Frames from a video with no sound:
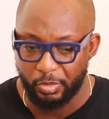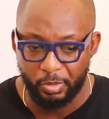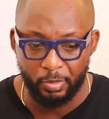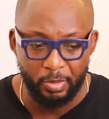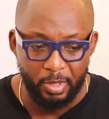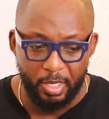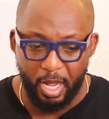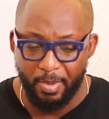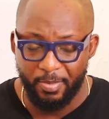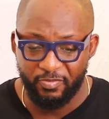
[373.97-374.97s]
So
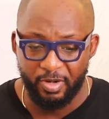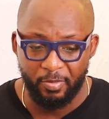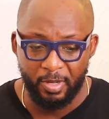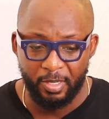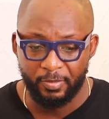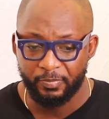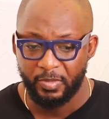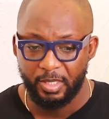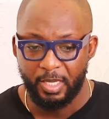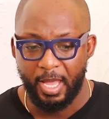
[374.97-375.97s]
I remember very well,
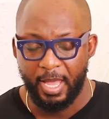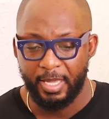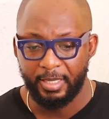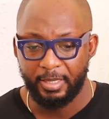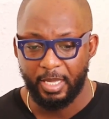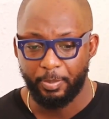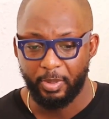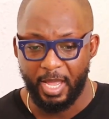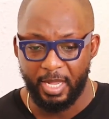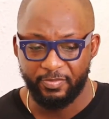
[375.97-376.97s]
I
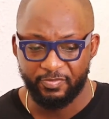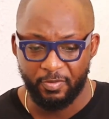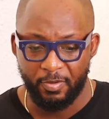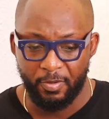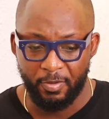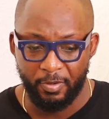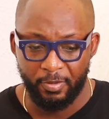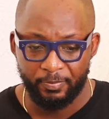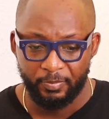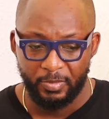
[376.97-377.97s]
applied for